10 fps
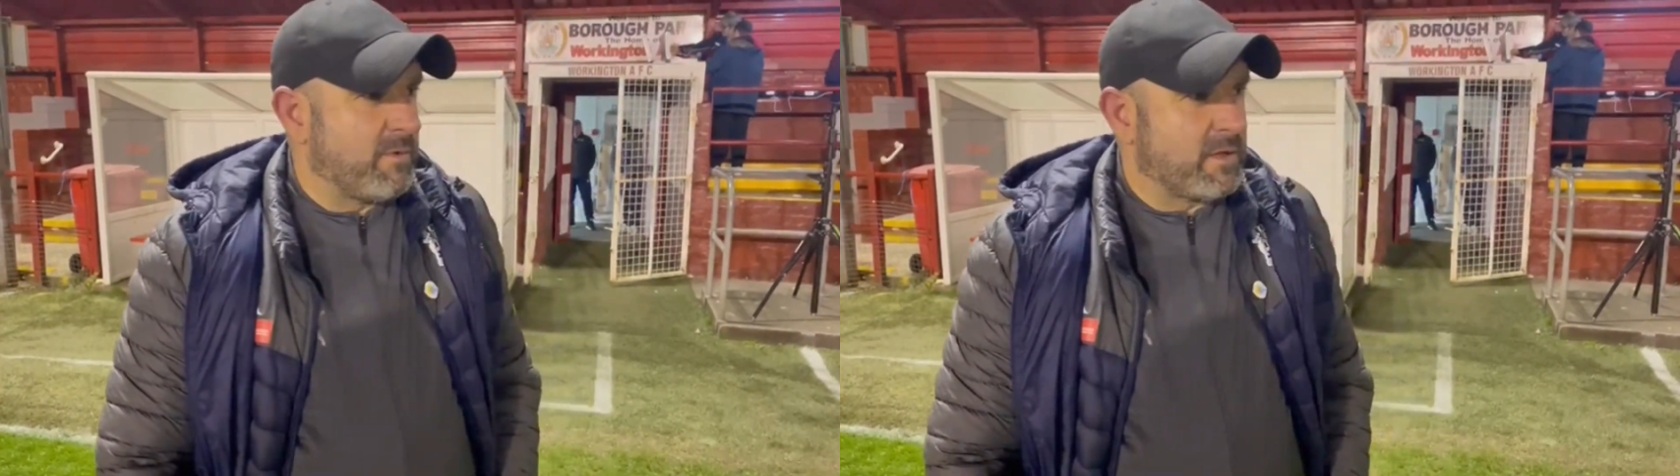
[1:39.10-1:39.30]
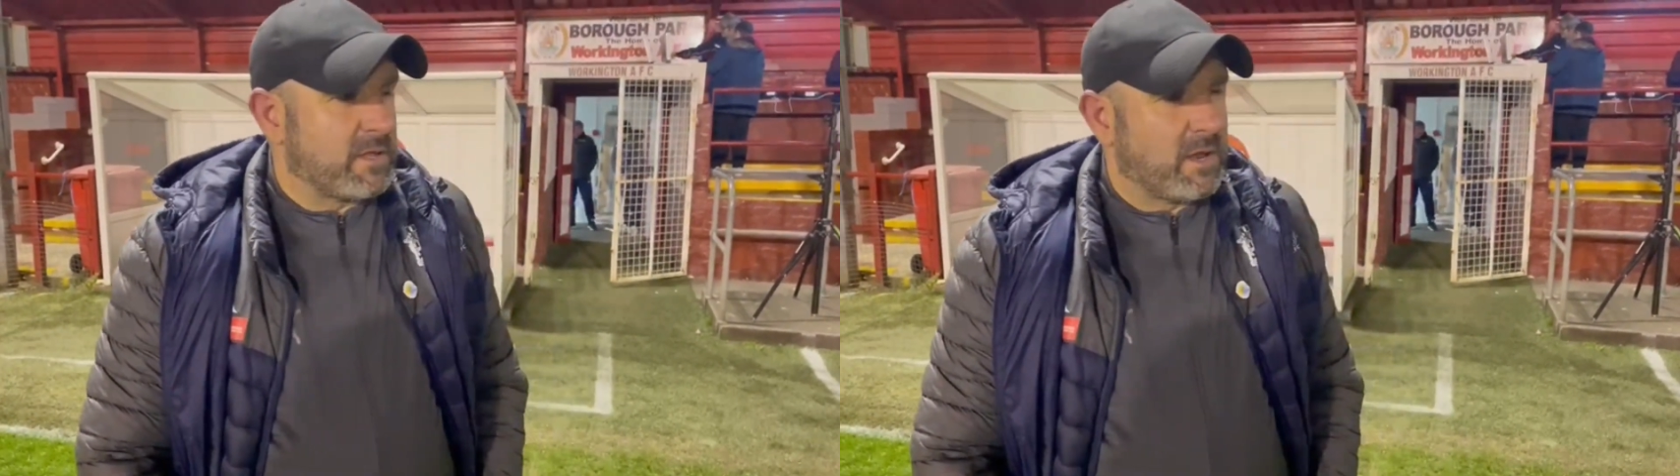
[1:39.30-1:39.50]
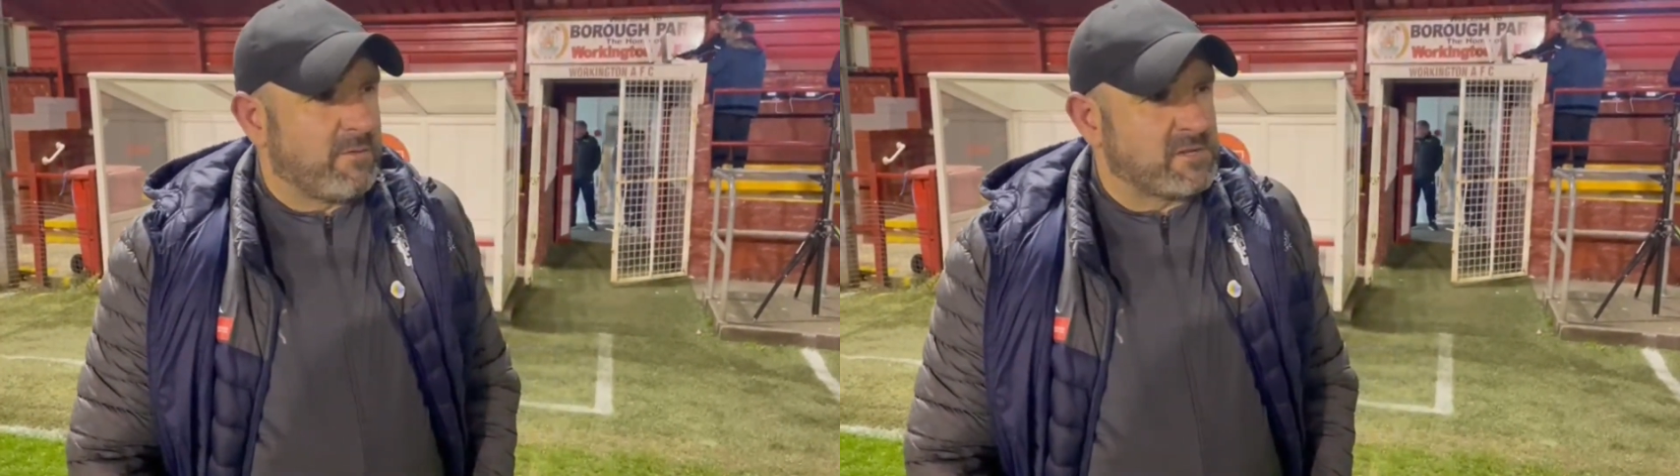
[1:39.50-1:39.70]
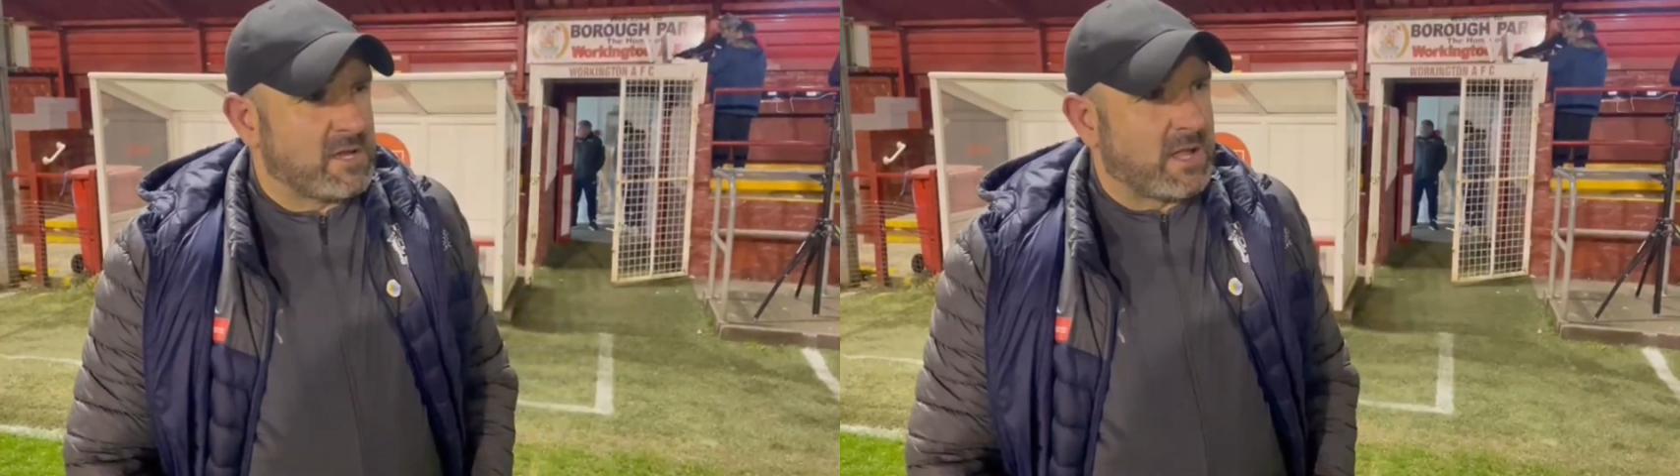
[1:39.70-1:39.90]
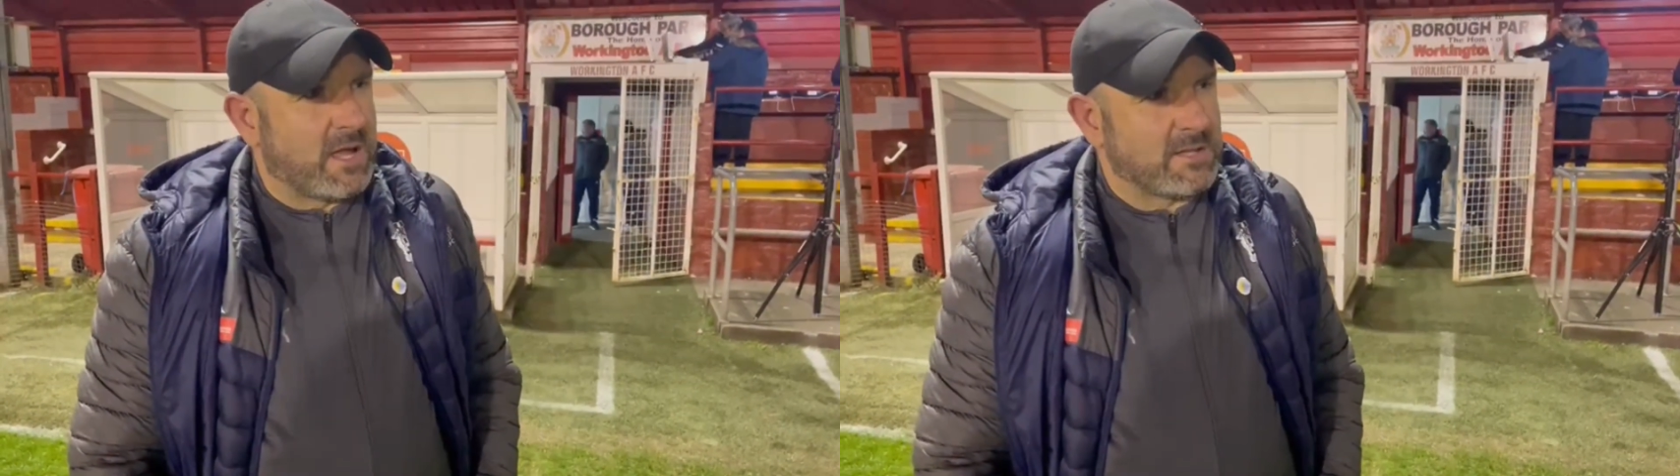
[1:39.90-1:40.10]
we've had a never
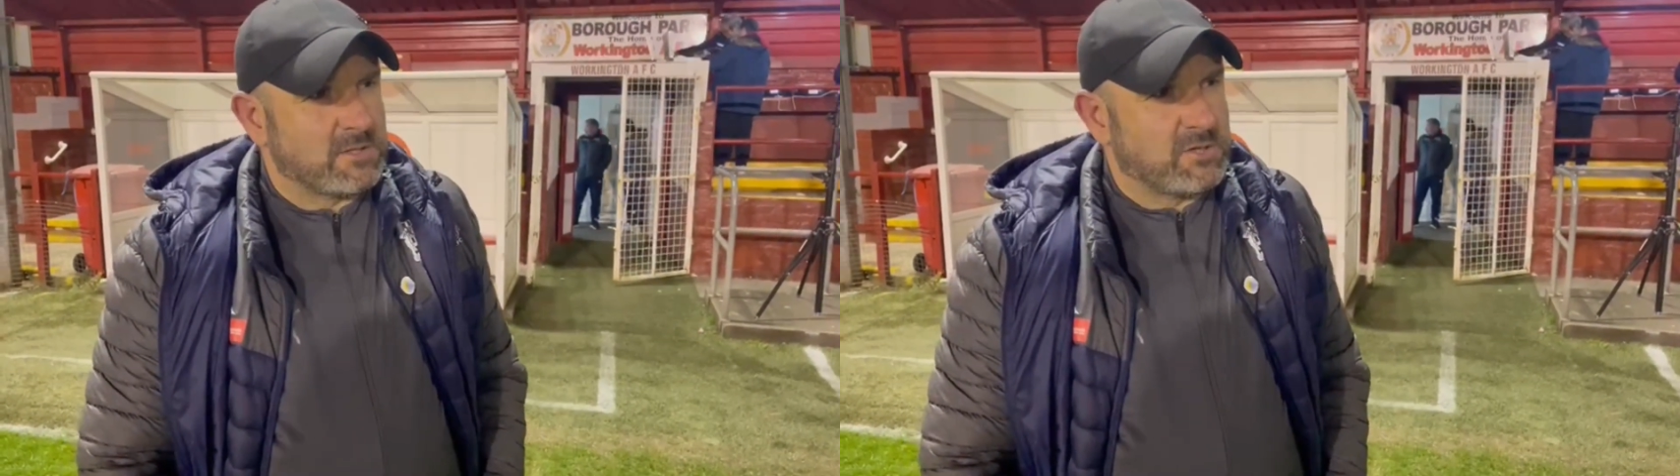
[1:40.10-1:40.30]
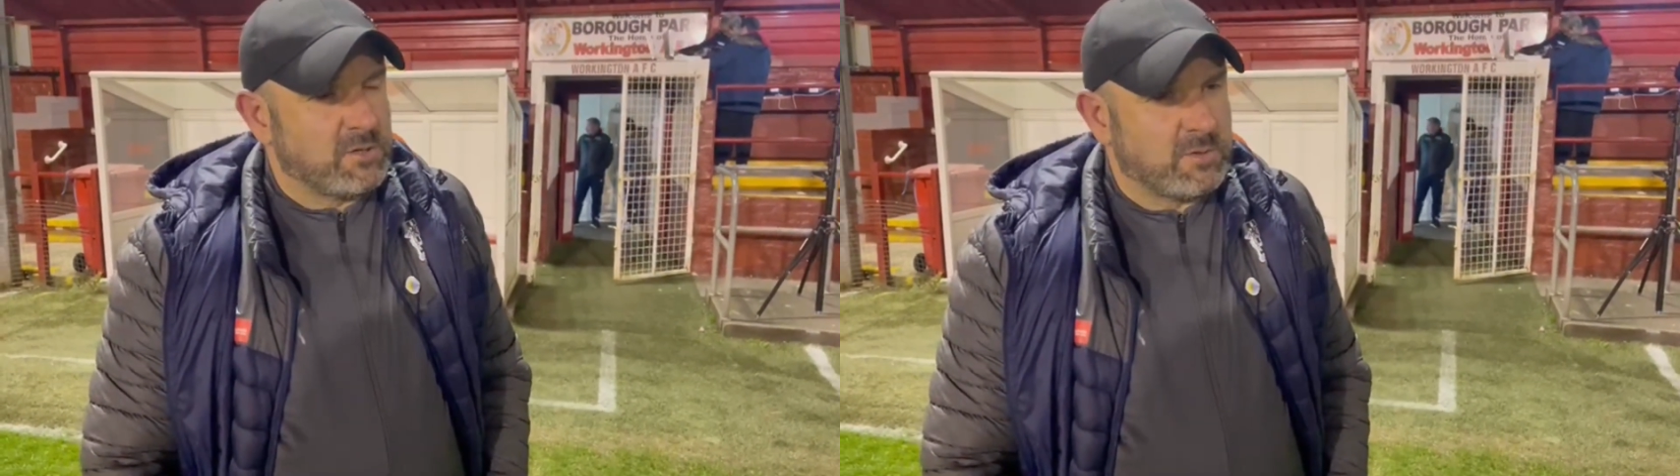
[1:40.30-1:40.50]
say die attitude.